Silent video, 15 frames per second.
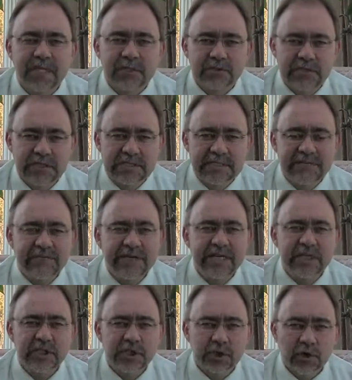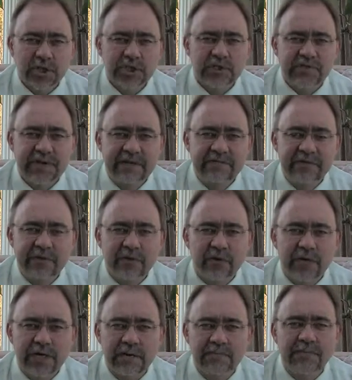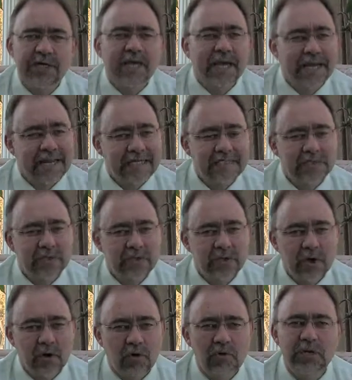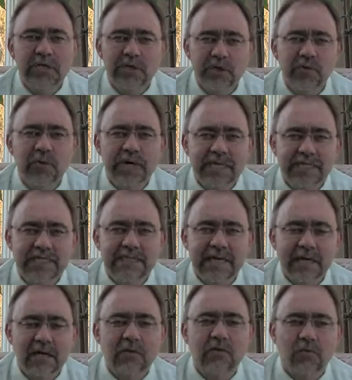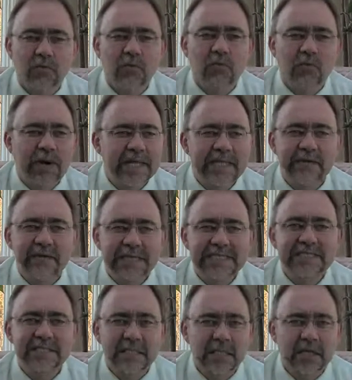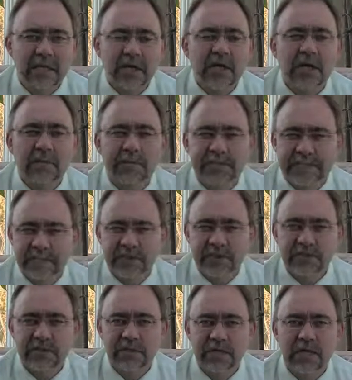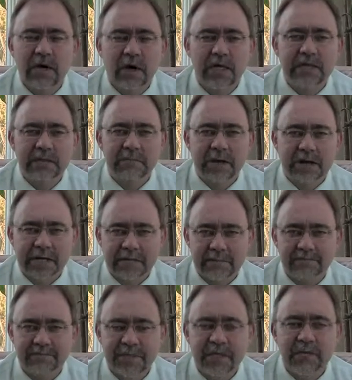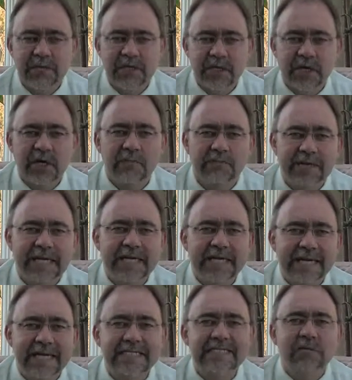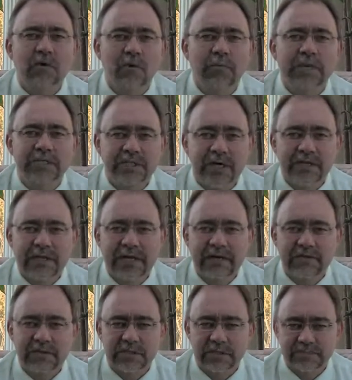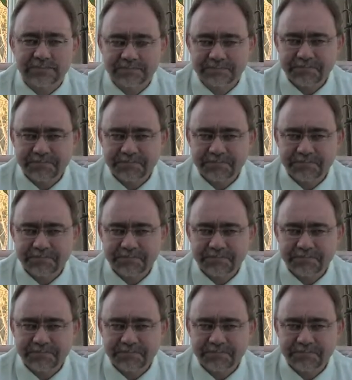So there's definitely a shortage of inventory, and as you know, you want to sell when there isn't a lot of competition on the market, when you're not competing against a whole bunch of other houses.